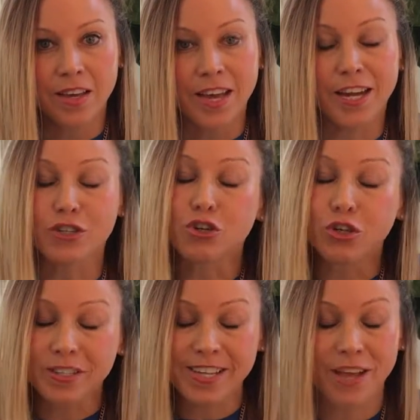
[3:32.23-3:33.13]
And it
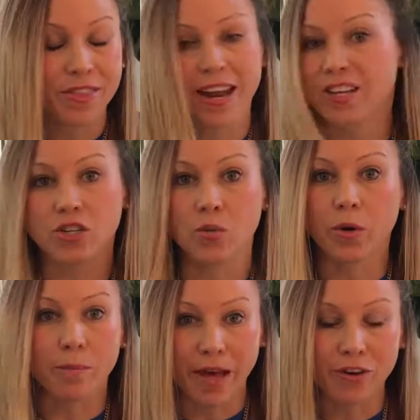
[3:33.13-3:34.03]
turns out that actually we're
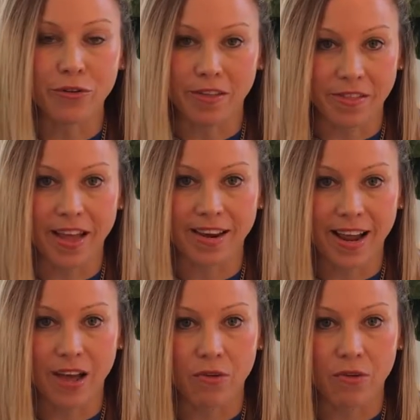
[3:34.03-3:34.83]
better than that now.